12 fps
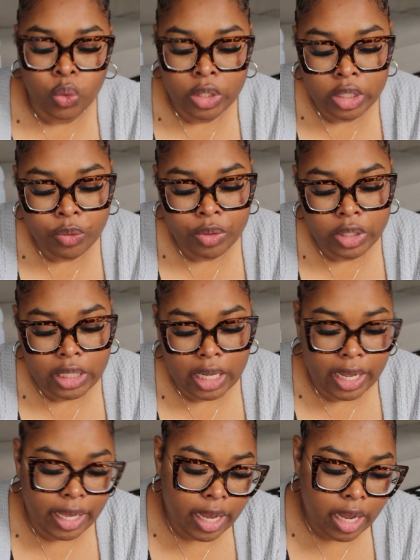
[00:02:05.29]
really
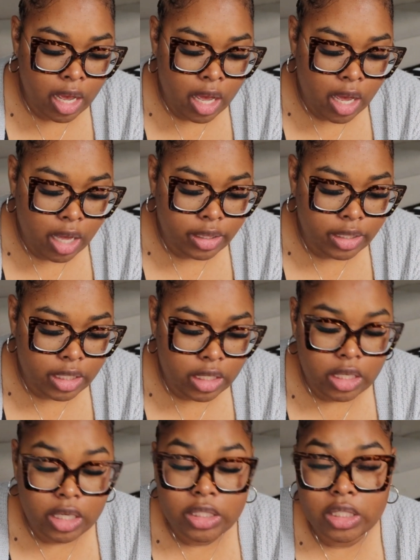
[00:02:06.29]
like
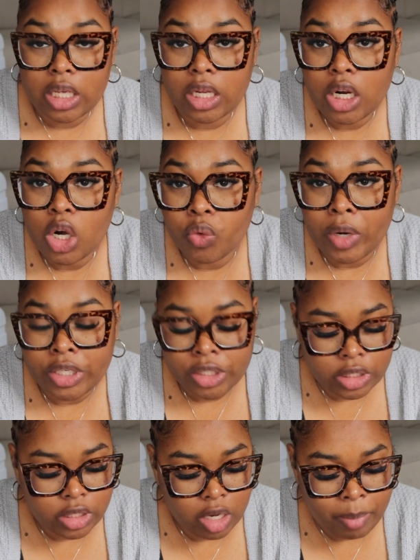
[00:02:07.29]
the Skin Corrector
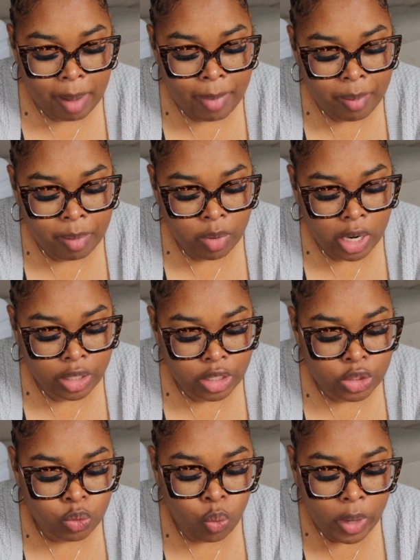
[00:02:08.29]
Stick by Bobbi Brown
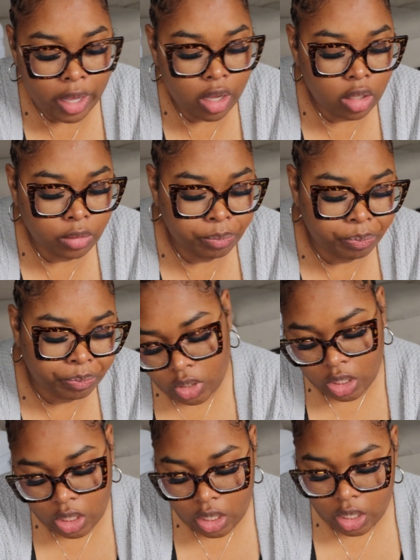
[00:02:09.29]
as well.
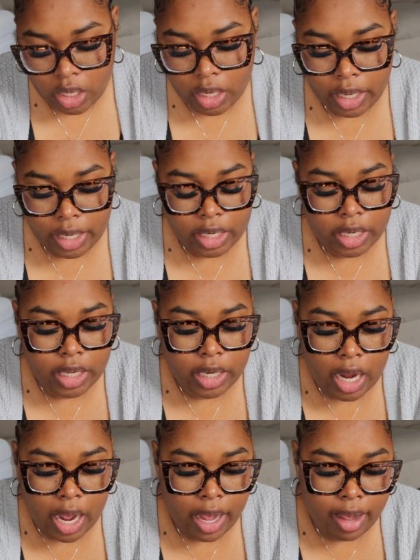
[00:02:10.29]

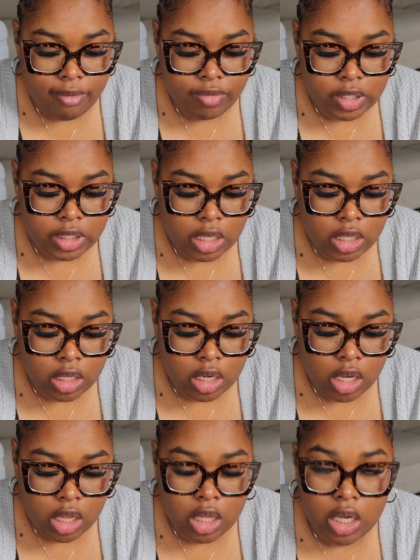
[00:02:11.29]
And I have this in the
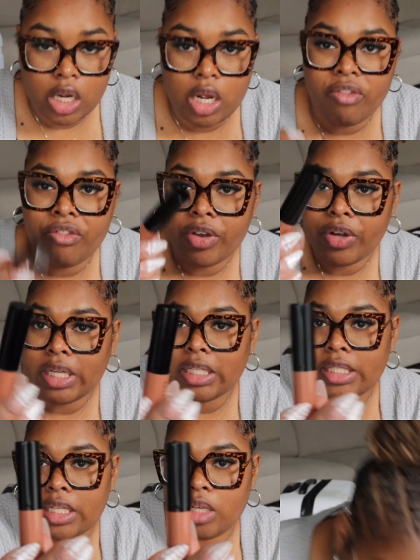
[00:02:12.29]
color Very
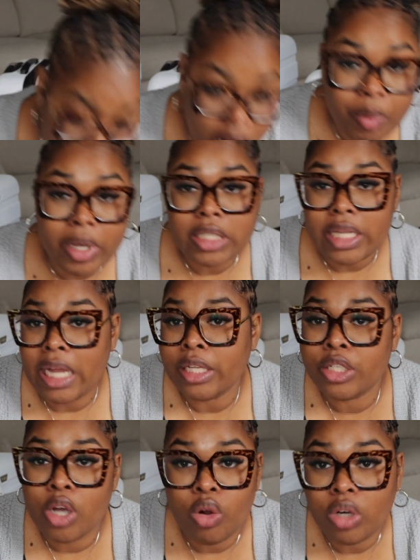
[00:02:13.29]
Deep. Now, because I
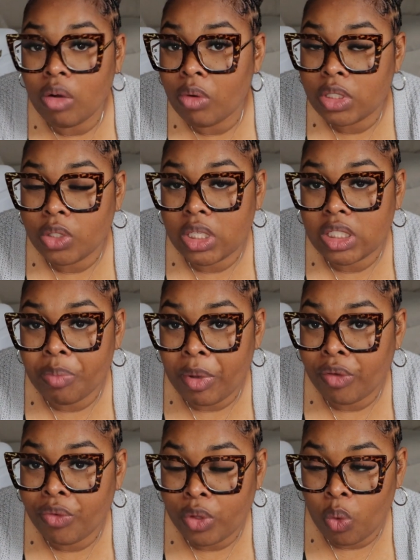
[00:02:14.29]
don't know what to
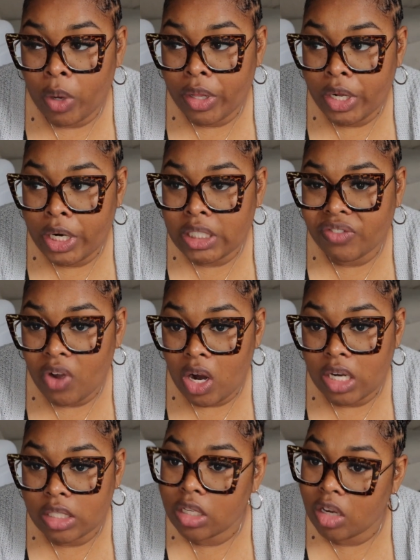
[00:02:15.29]
expect for the weather as
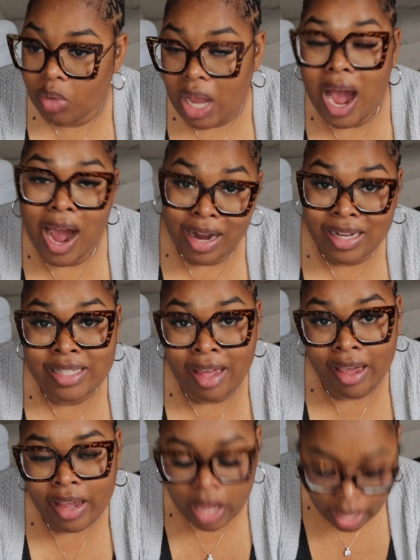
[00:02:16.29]
far as it's gonna be hot as
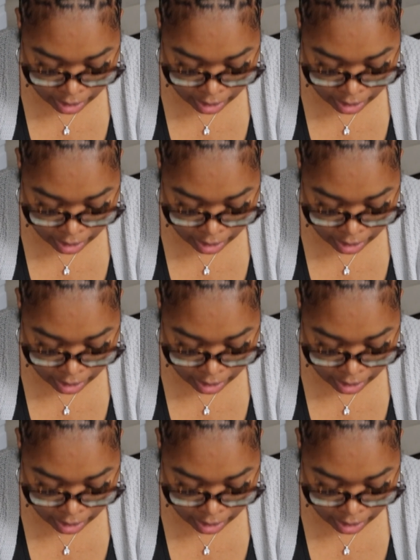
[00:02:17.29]
heck.